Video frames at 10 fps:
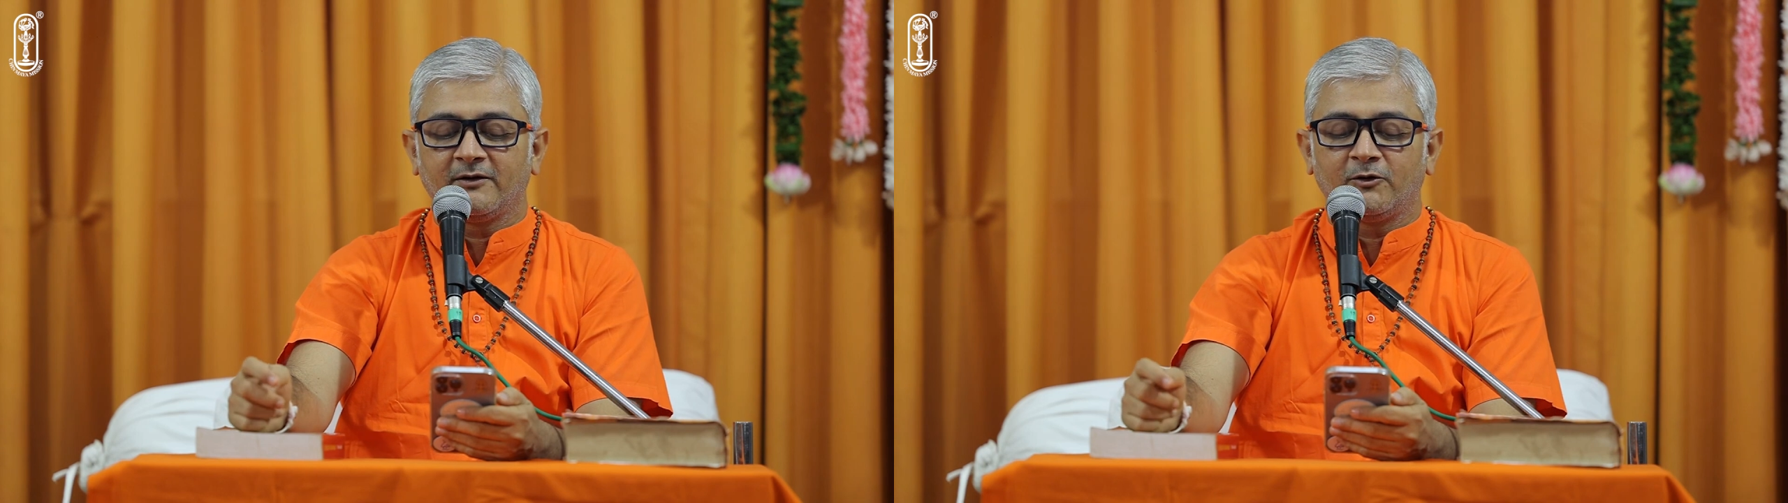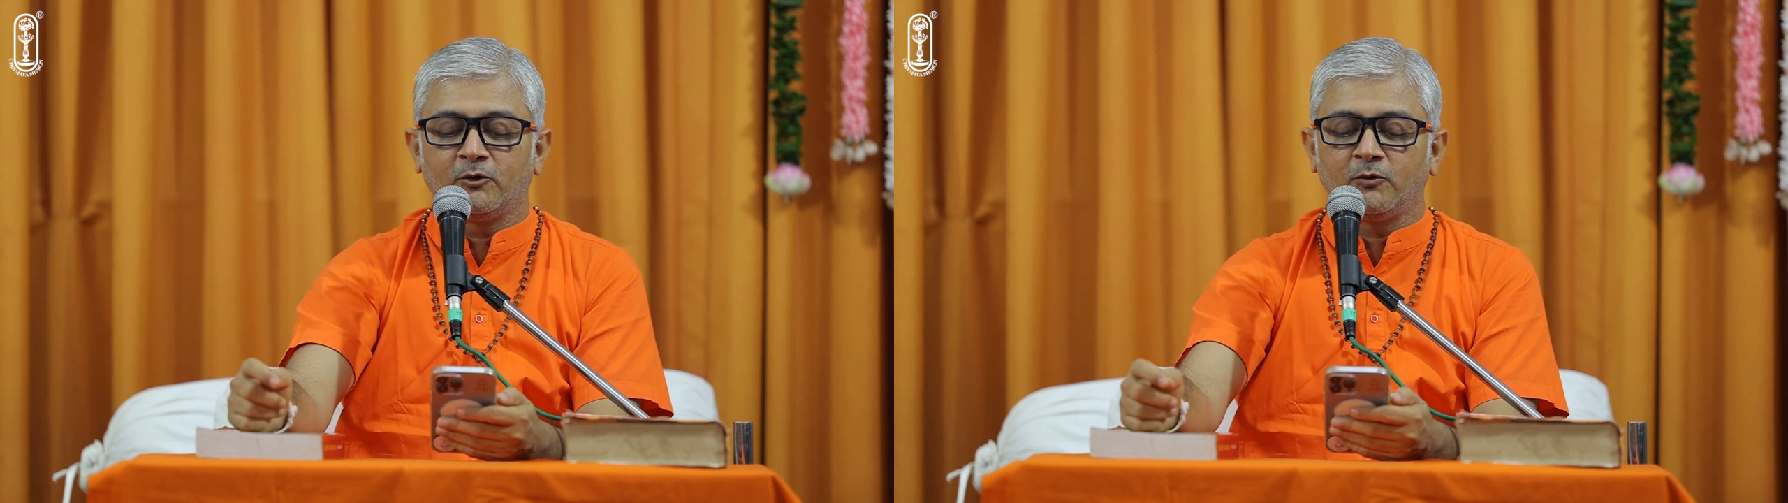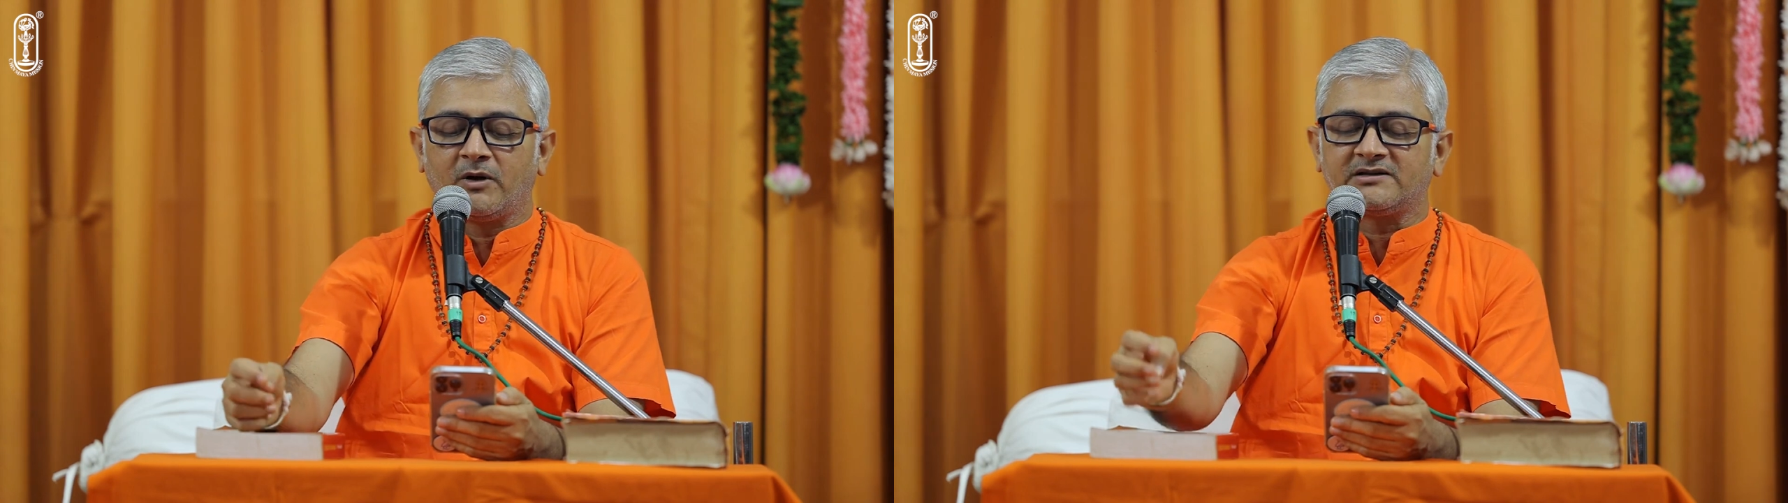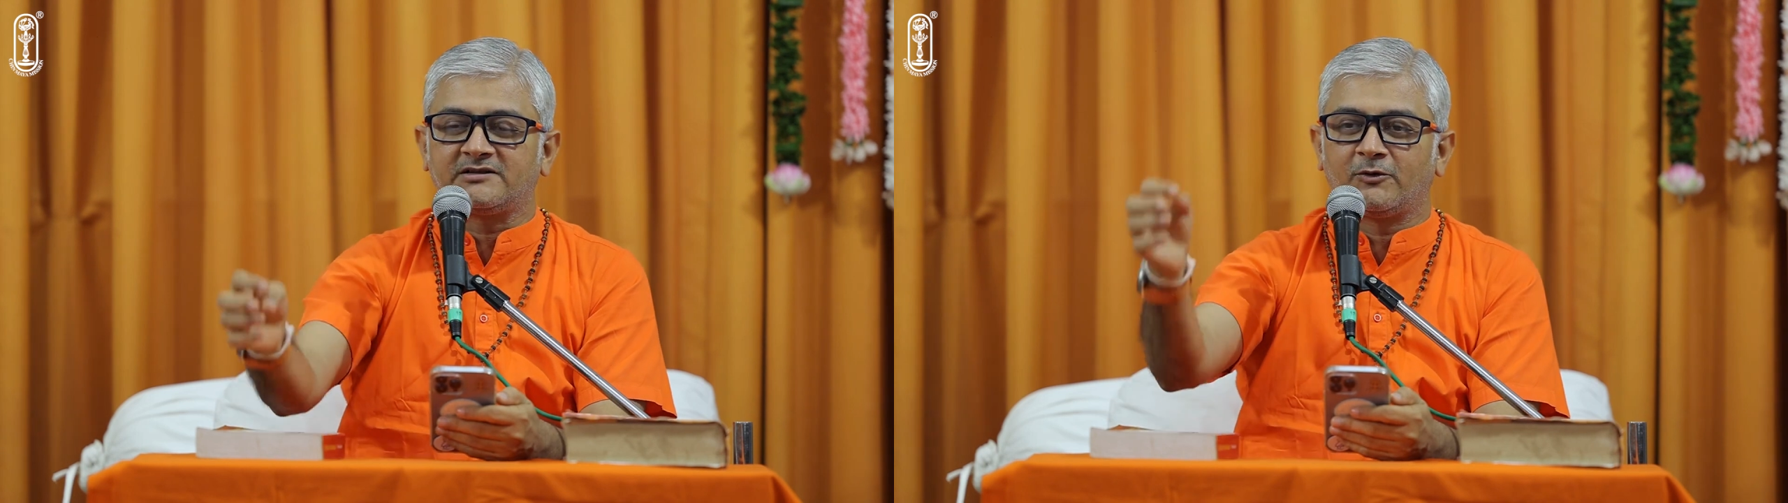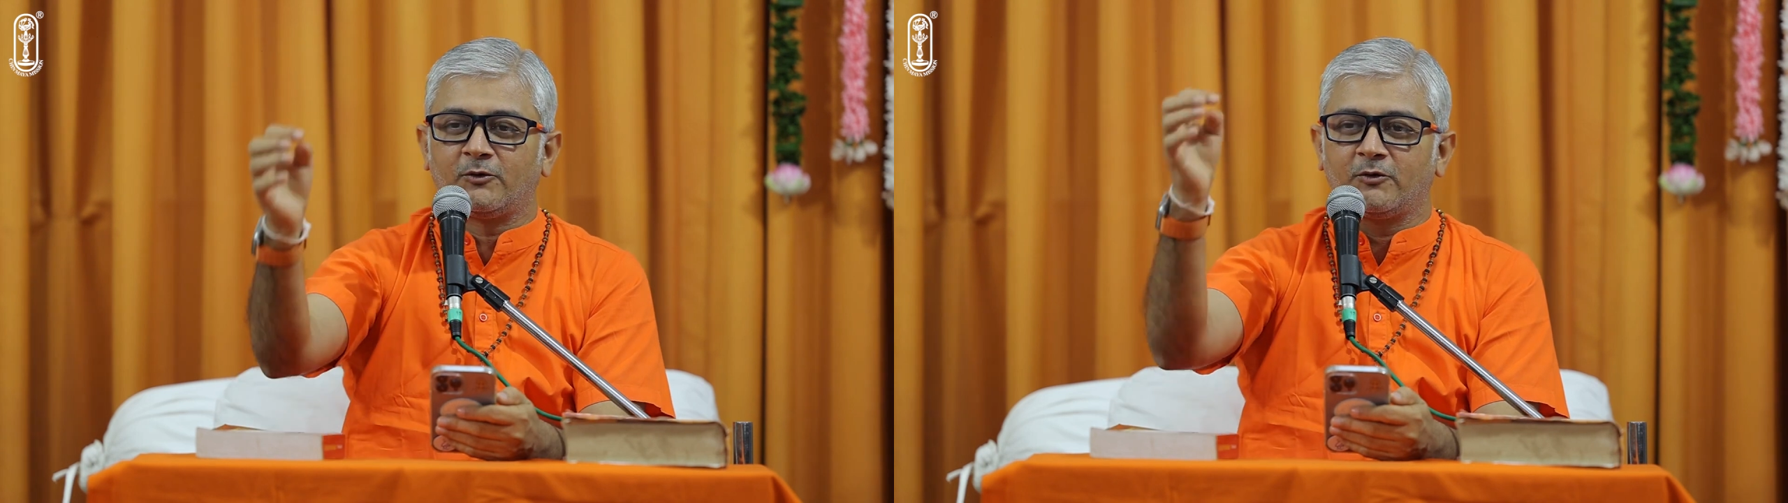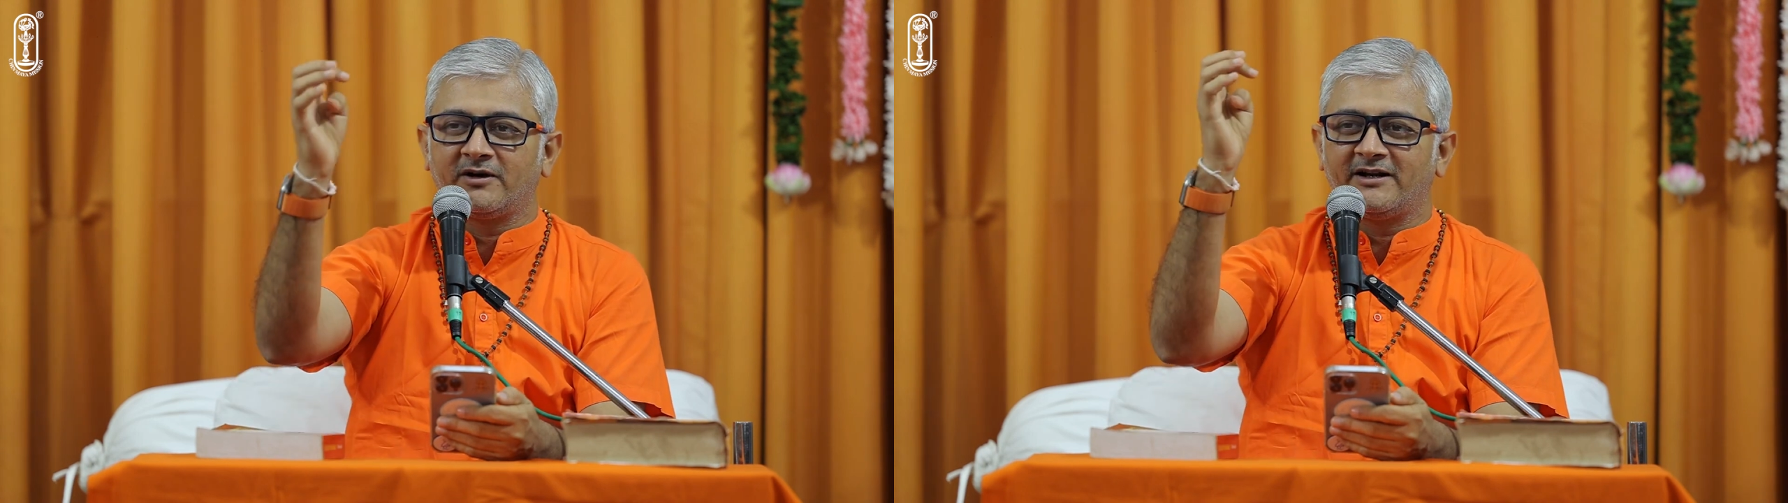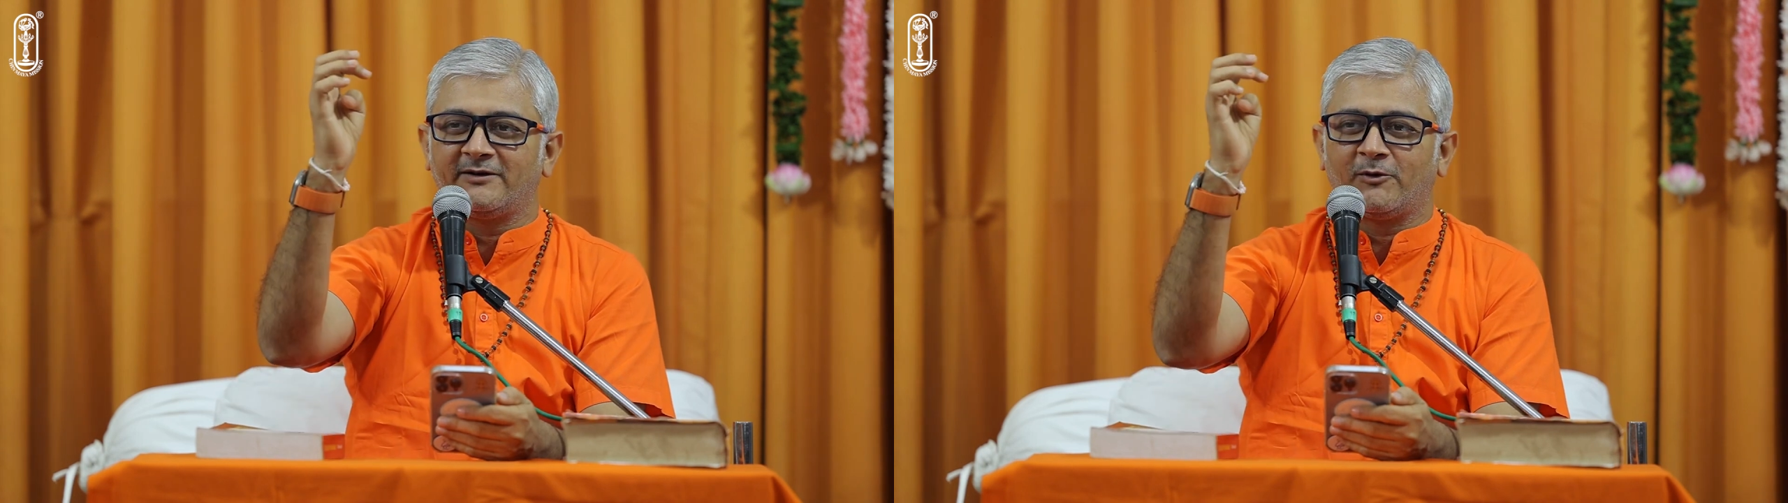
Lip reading: Who was the only